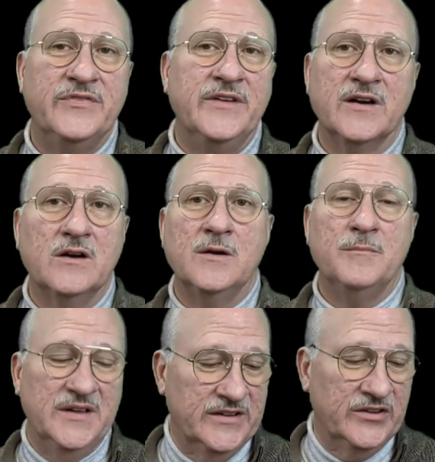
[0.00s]
they're going to
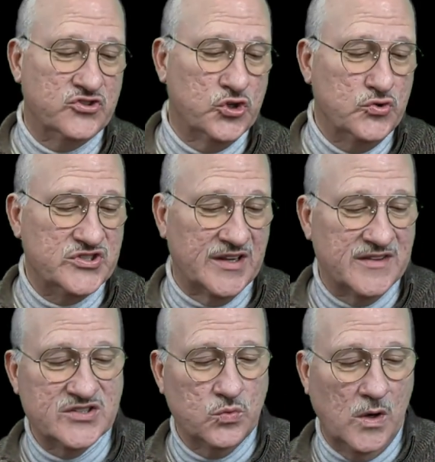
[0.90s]
be choosing
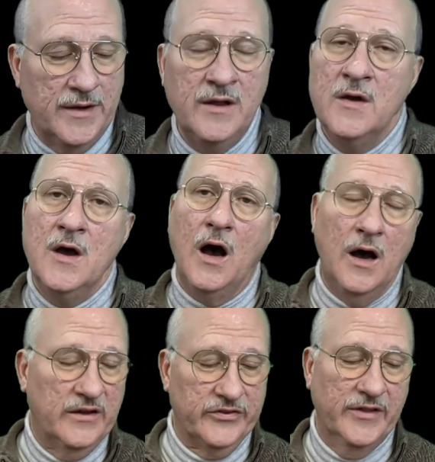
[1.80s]
this one,
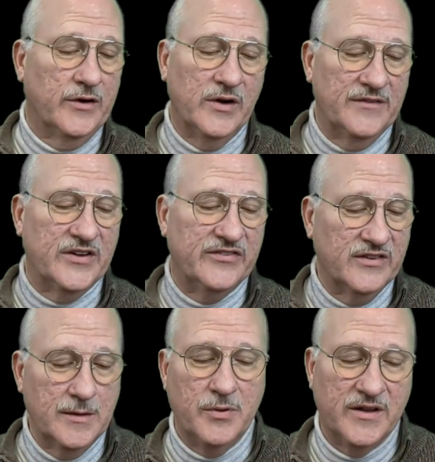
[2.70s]
so they don't have to
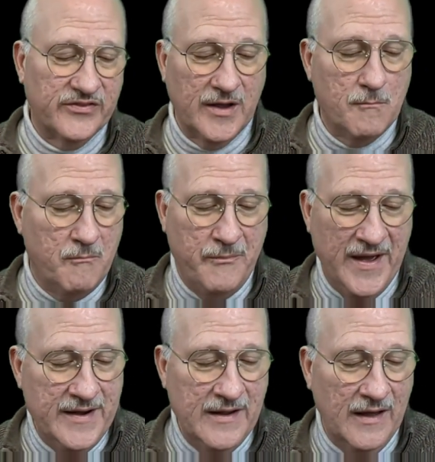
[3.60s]
sleep in the same
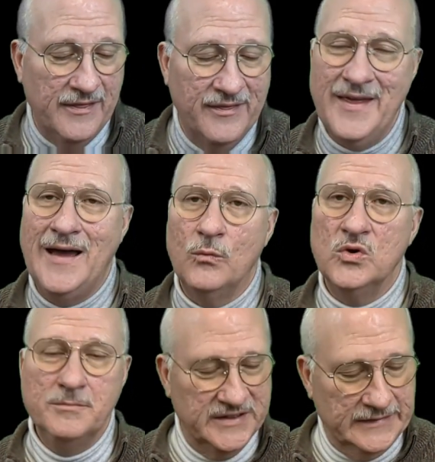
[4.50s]
bed. That
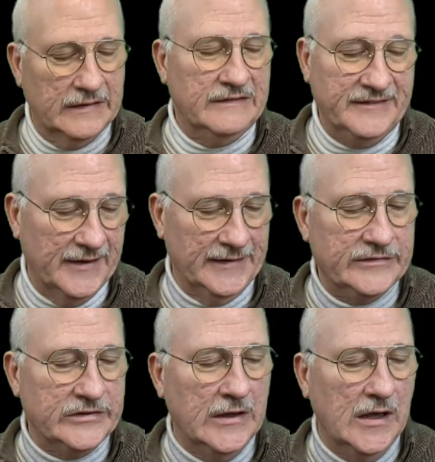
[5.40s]
will be nice.